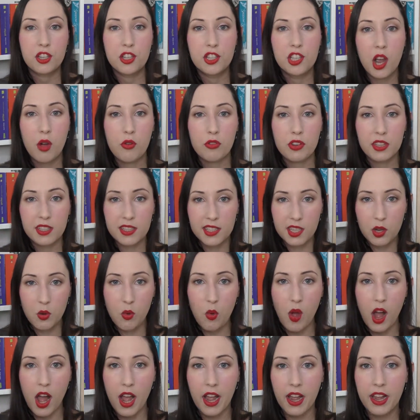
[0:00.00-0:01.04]
"Don't
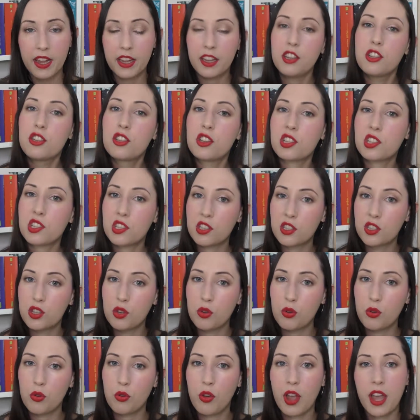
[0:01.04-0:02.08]
esquy, just
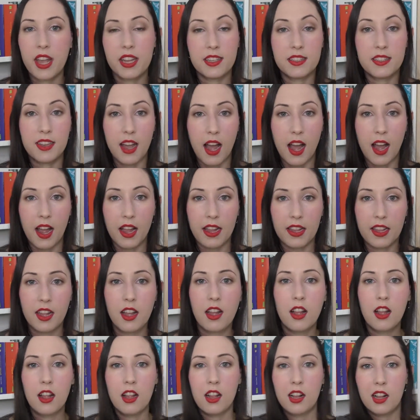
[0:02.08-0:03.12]
do and die,"
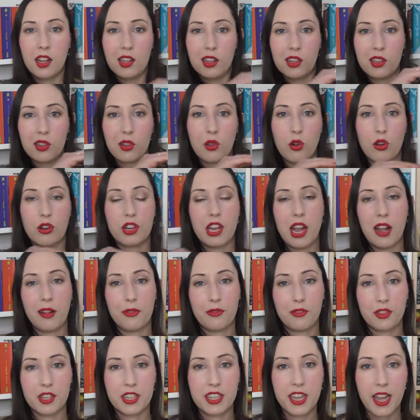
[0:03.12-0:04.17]
Lord
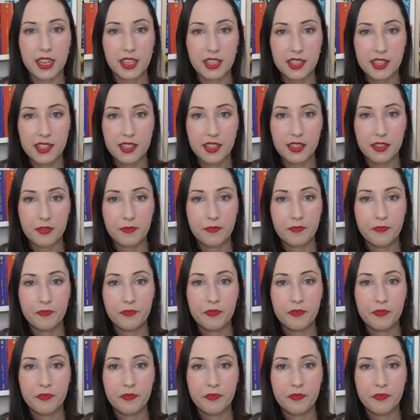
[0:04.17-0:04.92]
Alfred Tennyson.